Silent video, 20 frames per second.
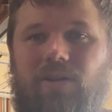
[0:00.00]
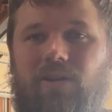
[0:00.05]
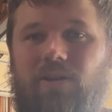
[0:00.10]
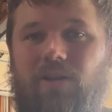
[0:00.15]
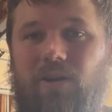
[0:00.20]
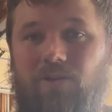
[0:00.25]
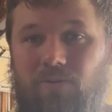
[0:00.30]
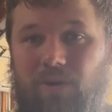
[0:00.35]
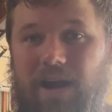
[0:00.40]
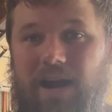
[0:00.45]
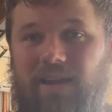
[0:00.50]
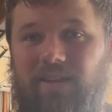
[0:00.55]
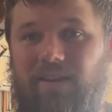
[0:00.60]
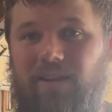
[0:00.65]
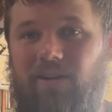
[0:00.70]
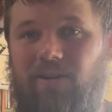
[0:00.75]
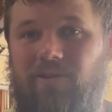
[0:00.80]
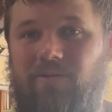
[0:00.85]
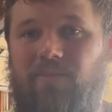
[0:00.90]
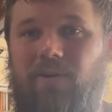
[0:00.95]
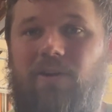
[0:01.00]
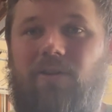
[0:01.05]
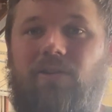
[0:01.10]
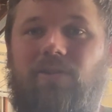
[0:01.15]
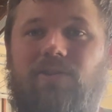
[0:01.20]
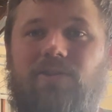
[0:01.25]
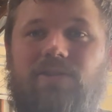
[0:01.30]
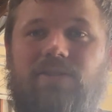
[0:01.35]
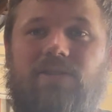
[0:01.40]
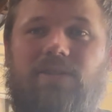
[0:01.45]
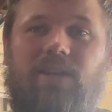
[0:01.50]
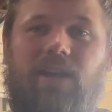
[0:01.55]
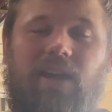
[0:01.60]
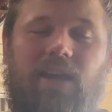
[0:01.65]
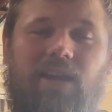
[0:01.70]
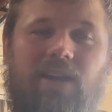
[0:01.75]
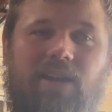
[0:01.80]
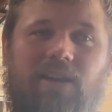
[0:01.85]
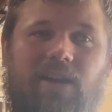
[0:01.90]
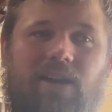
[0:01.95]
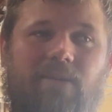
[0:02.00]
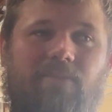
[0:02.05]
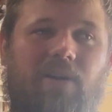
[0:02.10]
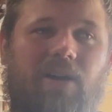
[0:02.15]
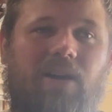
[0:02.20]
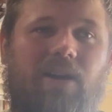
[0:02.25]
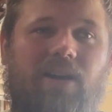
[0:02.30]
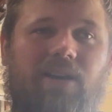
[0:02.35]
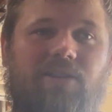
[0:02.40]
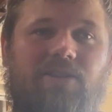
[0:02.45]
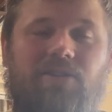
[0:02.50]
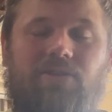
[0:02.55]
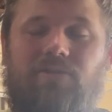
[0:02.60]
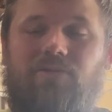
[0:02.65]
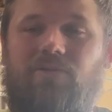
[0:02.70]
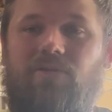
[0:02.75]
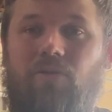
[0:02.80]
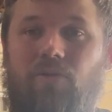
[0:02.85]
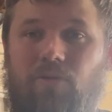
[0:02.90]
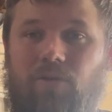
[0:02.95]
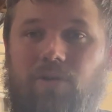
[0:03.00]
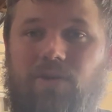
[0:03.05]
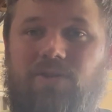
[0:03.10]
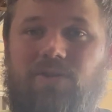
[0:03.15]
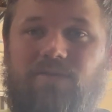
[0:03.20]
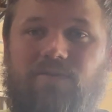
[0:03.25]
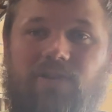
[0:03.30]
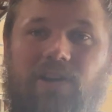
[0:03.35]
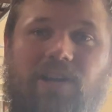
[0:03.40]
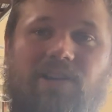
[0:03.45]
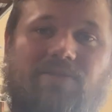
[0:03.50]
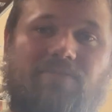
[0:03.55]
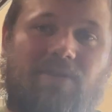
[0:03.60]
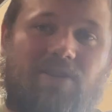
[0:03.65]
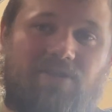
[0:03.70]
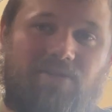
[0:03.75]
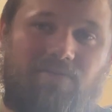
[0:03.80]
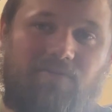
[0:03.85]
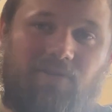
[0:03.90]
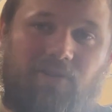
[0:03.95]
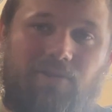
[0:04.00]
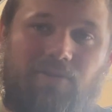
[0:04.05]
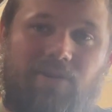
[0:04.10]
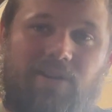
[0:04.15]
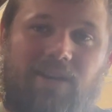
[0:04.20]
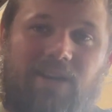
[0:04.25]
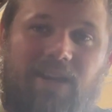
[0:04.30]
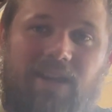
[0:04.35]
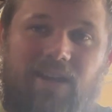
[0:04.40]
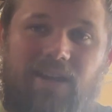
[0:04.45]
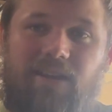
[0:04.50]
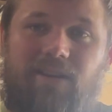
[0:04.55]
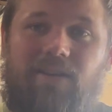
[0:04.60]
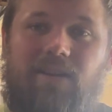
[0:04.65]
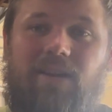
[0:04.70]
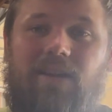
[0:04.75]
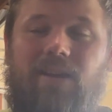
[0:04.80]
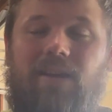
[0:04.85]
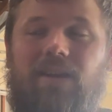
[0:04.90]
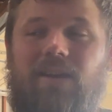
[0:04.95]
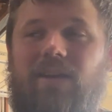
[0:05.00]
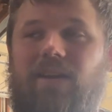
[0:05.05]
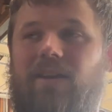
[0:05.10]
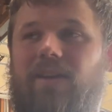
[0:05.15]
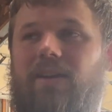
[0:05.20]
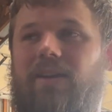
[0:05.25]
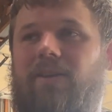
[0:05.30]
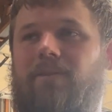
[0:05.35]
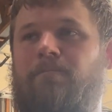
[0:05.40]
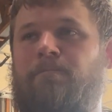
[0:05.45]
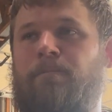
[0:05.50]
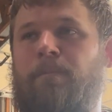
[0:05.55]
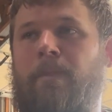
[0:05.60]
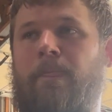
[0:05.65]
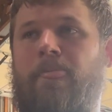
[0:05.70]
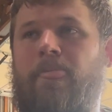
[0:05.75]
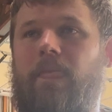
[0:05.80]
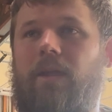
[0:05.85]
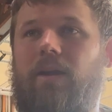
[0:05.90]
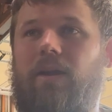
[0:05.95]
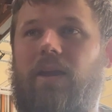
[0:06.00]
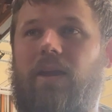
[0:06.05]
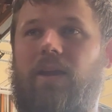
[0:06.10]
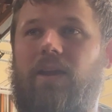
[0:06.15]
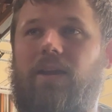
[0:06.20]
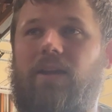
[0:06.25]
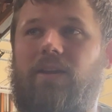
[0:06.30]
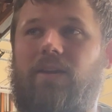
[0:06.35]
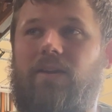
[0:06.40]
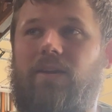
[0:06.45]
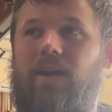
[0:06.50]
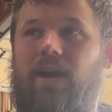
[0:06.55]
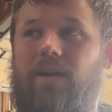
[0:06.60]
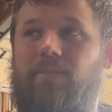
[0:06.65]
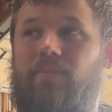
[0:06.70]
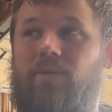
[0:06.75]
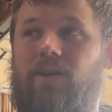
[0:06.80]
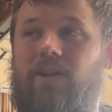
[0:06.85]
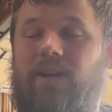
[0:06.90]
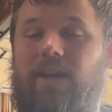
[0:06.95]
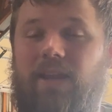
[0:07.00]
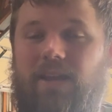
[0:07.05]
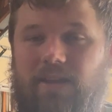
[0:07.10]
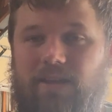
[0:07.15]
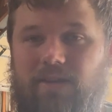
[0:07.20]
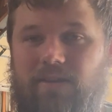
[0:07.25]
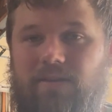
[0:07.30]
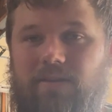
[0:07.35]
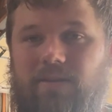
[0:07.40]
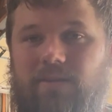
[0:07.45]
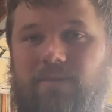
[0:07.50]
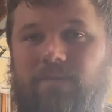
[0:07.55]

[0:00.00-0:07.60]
O'Reilly Auto Parts, and I buy 2 quarts of transmission fluid again, and I put it in,